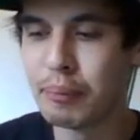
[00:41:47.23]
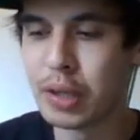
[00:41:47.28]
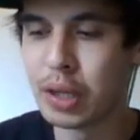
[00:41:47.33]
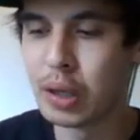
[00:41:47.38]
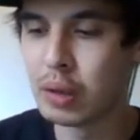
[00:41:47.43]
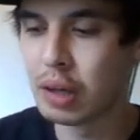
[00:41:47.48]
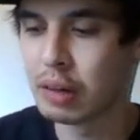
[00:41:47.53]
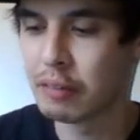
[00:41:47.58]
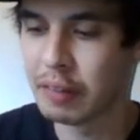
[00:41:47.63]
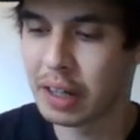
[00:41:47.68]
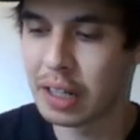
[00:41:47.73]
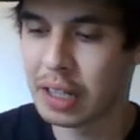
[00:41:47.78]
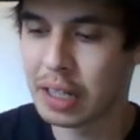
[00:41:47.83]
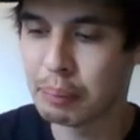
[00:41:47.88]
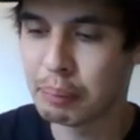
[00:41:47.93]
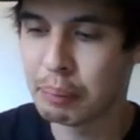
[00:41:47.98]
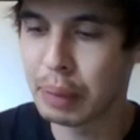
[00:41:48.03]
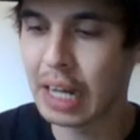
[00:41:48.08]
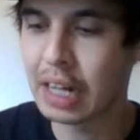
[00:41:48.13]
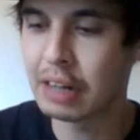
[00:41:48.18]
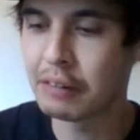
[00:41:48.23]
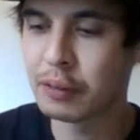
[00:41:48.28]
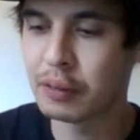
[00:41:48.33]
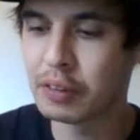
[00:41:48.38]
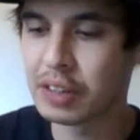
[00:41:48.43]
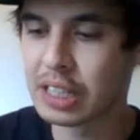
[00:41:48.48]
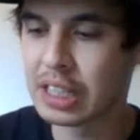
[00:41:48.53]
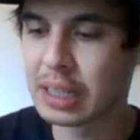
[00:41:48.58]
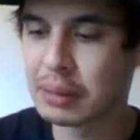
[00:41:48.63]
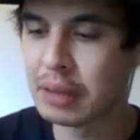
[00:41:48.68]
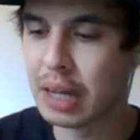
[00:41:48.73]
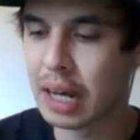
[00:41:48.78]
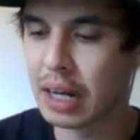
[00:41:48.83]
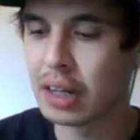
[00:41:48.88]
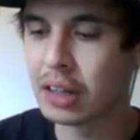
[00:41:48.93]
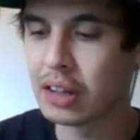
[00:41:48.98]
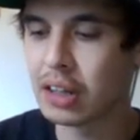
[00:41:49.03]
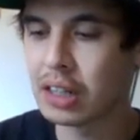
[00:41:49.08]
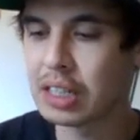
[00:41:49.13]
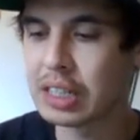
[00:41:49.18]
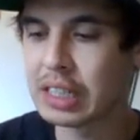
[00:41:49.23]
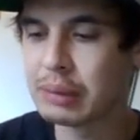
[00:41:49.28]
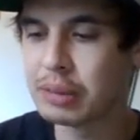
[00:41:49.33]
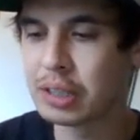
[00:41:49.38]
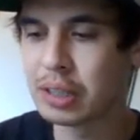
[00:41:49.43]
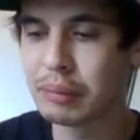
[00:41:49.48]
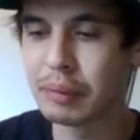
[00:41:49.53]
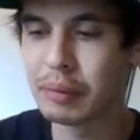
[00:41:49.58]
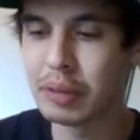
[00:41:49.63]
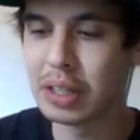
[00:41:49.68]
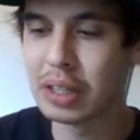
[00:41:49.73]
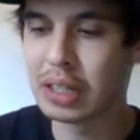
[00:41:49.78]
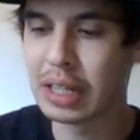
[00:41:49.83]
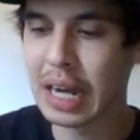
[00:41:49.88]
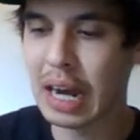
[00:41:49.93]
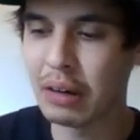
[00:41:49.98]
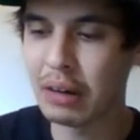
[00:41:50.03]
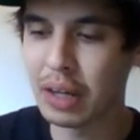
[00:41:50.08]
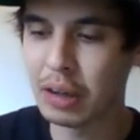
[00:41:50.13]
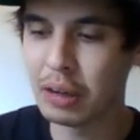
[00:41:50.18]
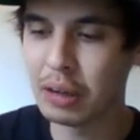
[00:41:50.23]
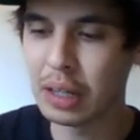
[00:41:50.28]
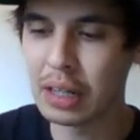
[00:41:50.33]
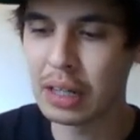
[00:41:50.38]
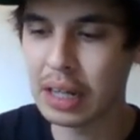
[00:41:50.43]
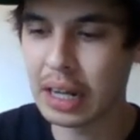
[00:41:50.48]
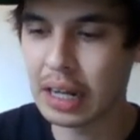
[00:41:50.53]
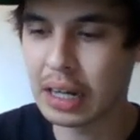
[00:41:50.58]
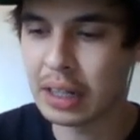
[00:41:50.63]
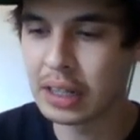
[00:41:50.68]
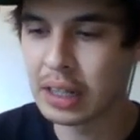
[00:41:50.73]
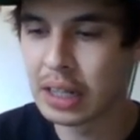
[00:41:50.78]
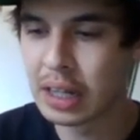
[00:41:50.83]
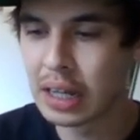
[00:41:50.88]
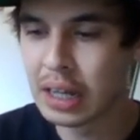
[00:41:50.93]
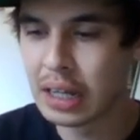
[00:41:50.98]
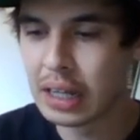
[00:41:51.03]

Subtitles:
a very painful team that a lot of teams are maybe going to count out, and